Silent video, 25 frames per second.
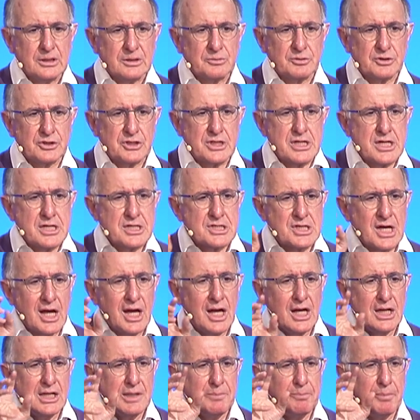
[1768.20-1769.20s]
It was an
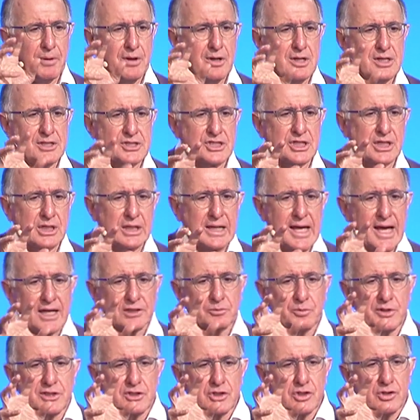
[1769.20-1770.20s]
entirely political
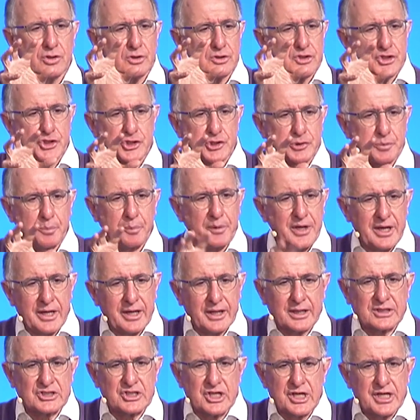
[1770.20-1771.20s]
act. When God
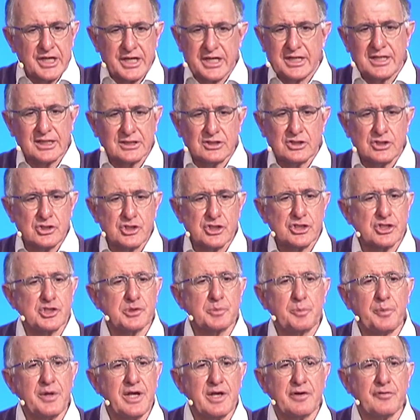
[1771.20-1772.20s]
speaks, He doesn't just
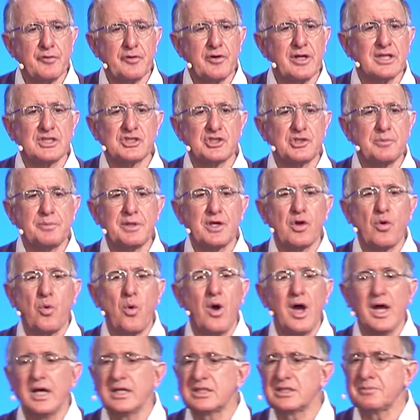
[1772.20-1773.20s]
speak for us to be
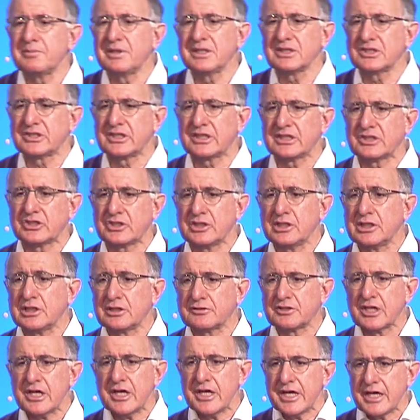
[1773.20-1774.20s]
quiet amongst ourselves,